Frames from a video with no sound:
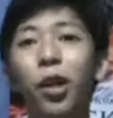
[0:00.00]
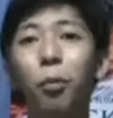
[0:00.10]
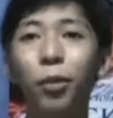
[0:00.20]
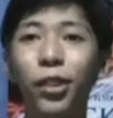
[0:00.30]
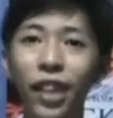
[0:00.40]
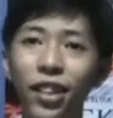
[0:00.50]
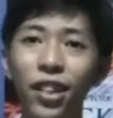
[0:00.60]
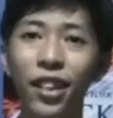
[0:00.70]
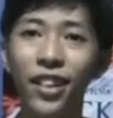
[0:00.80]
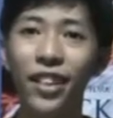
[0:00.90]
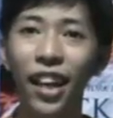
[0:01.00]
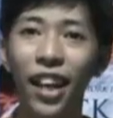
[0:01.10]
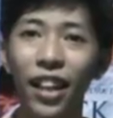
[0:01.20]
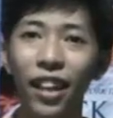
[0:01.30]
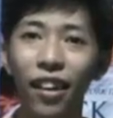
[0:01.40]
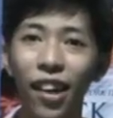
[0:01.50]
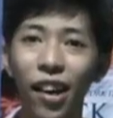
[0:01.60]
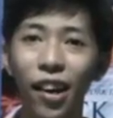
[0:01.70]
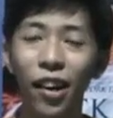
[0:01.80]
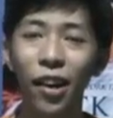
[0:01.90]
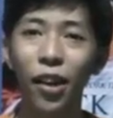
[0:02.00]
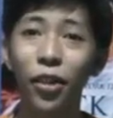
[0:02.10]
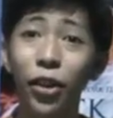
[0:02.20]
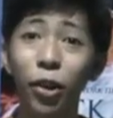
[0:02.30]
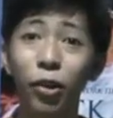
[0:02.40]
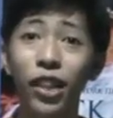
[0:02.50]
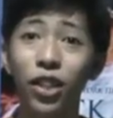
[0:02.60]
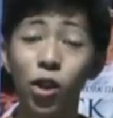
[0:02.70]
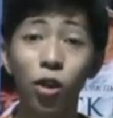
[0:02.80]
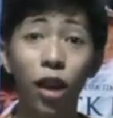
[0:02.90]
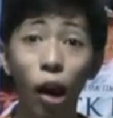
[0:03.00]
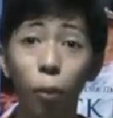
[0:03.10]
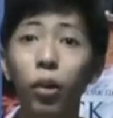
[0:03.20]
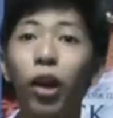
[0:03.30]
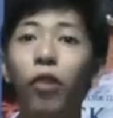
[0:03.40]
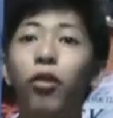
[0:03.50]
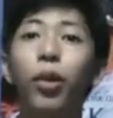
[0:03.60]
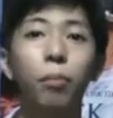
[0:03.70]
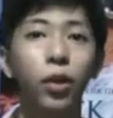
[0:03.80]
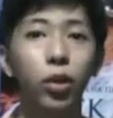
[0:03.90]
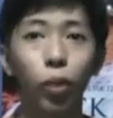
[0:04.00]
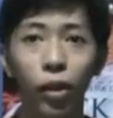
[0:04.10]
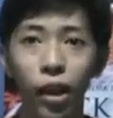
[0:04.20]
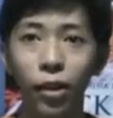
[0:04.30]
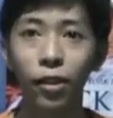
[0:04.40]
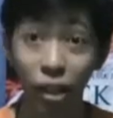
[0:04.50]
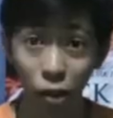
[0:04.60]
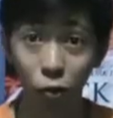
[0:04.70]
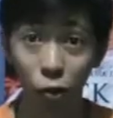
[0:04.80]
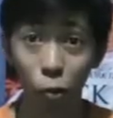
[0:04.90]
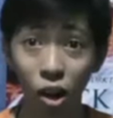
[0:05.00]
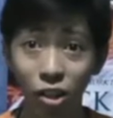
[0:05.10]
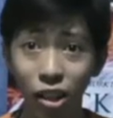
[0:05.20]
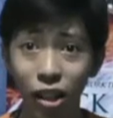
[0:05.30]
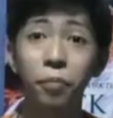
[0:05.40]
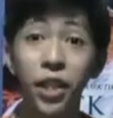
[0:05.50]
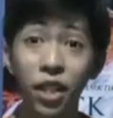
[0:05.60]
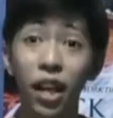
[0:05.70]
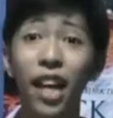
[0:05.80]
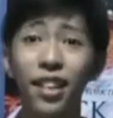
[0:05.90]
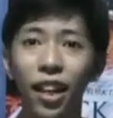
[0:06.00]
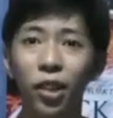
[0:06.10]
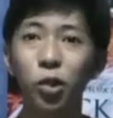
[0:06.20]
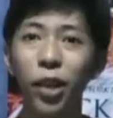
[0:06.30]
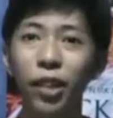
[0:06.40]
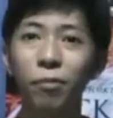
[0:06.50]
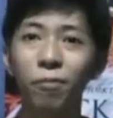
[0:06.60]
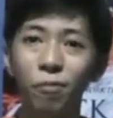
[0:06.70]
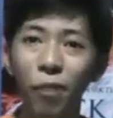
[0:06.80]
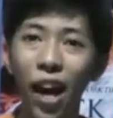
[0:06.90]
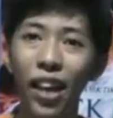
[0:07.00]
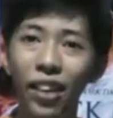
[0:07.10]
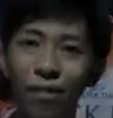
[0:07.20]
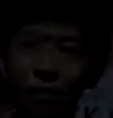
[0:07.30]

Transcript: your predictions and theories on how Blood of Olympus will end. Thank you for watching. See you guys next week. Bye.